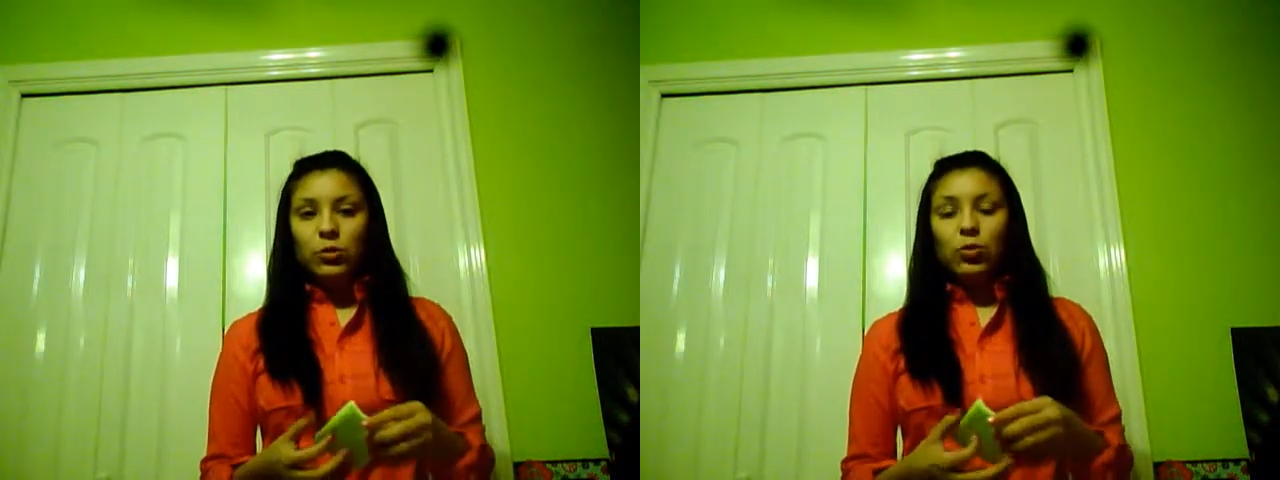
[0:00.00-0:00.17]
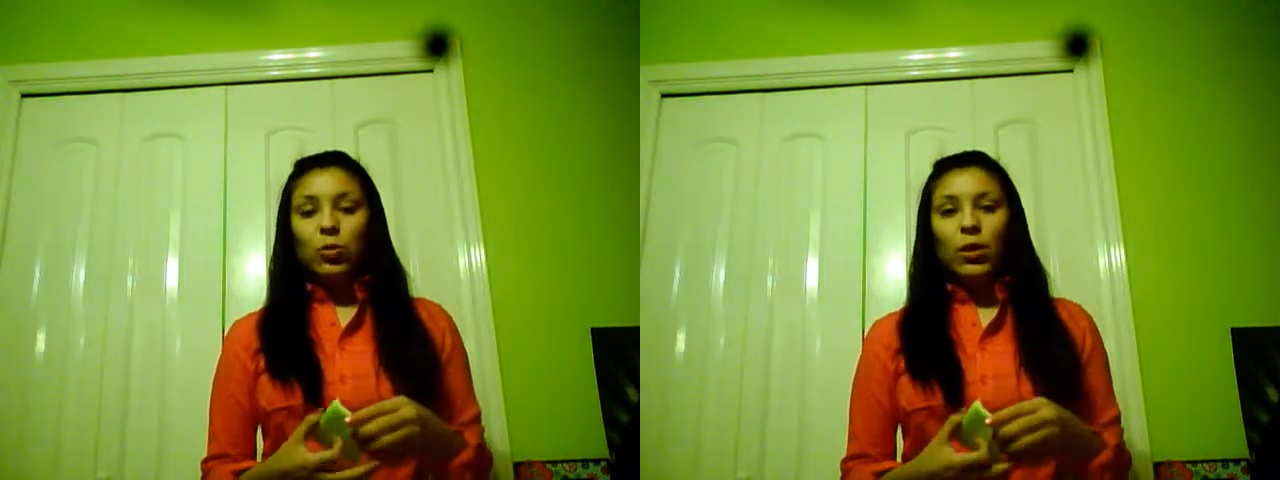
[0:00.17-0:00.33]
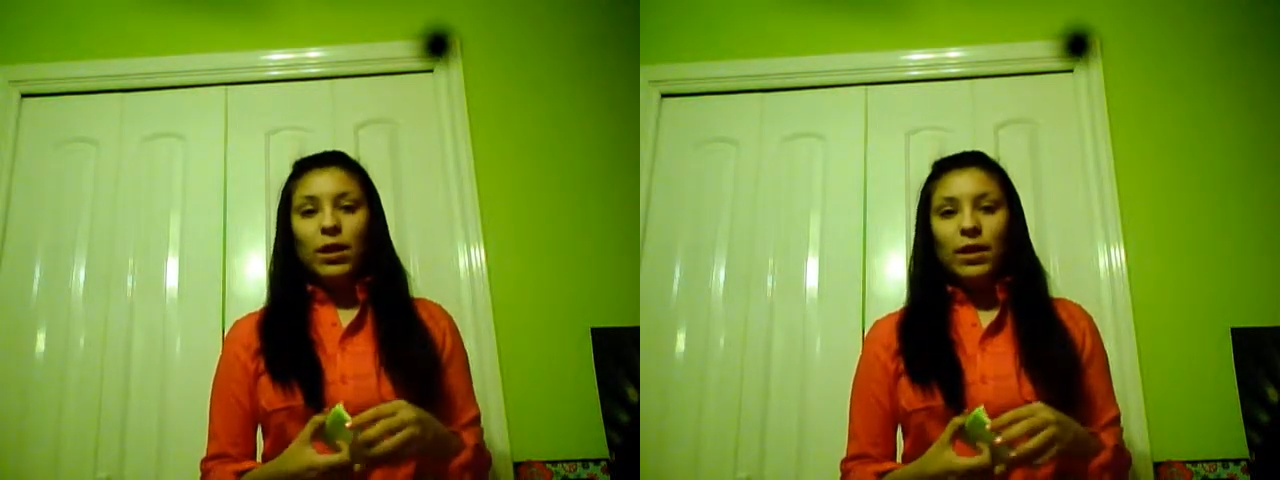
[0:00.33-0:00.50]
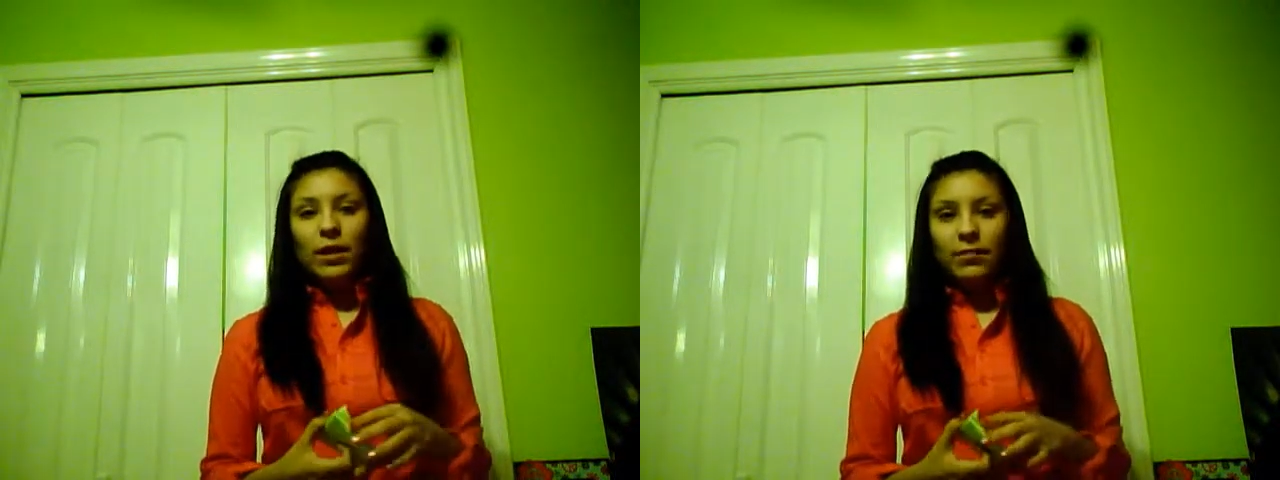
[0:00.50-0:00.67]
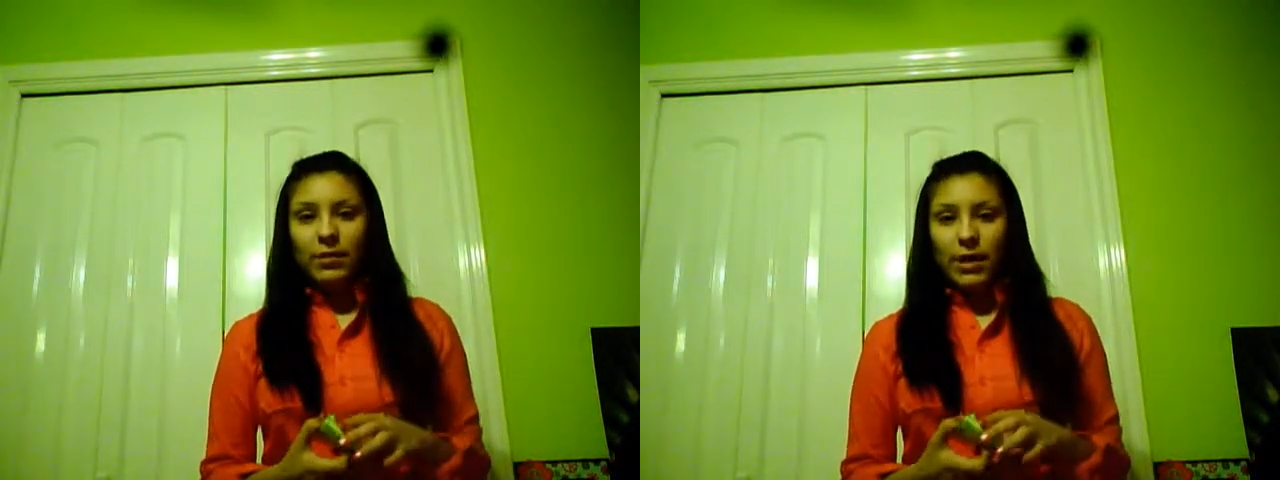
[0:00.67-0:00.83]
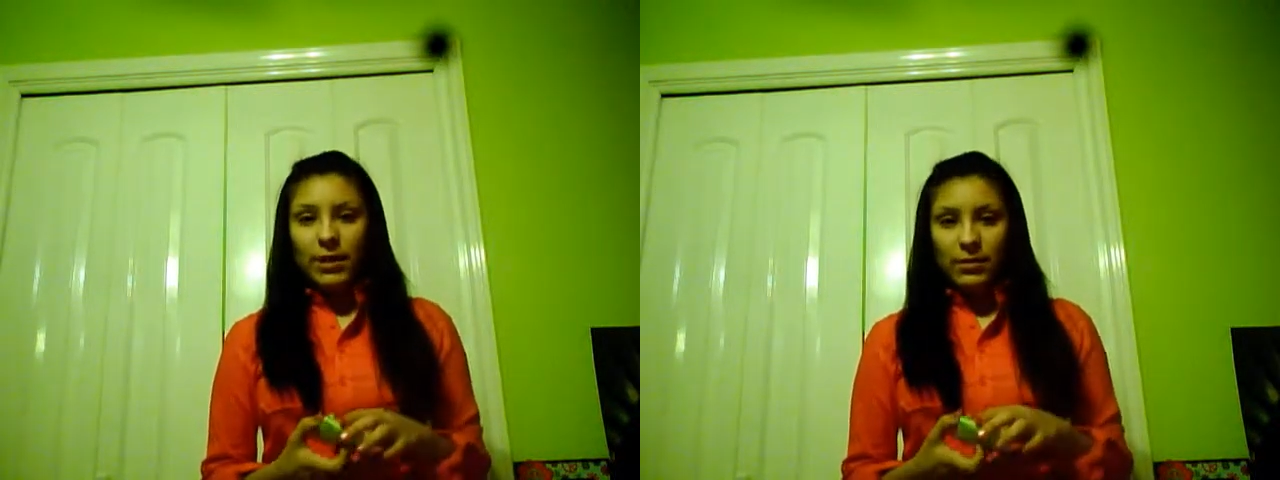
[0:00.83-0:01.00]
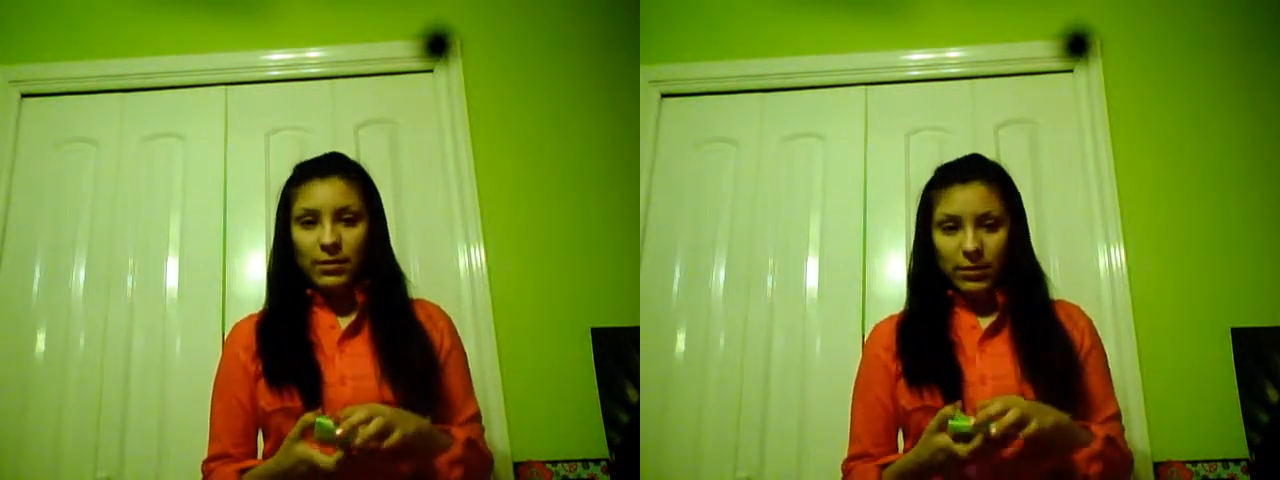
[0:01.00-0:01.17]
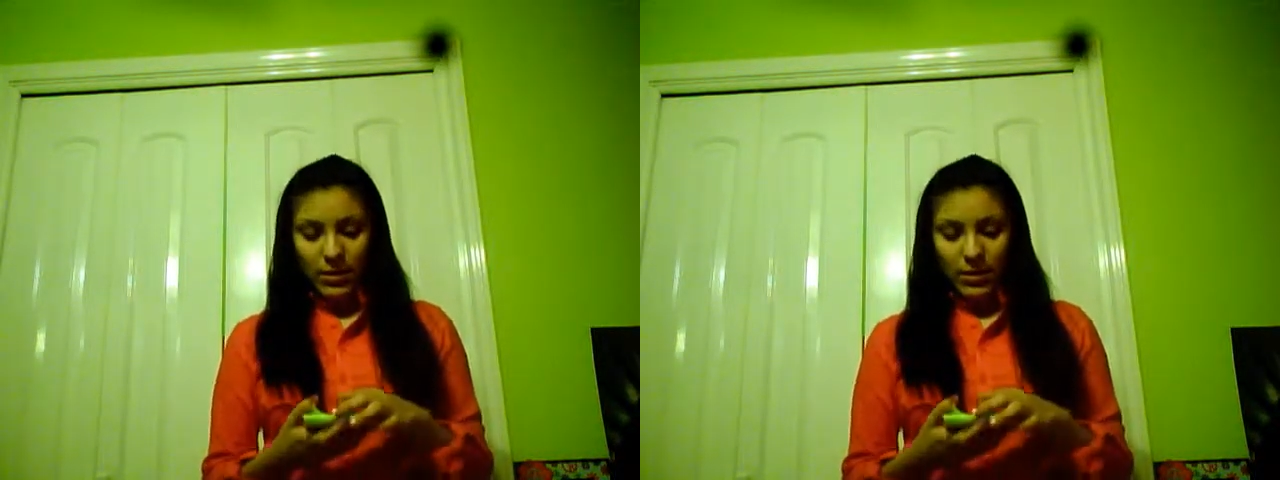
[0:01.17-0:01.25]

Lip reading: swollen lip gland,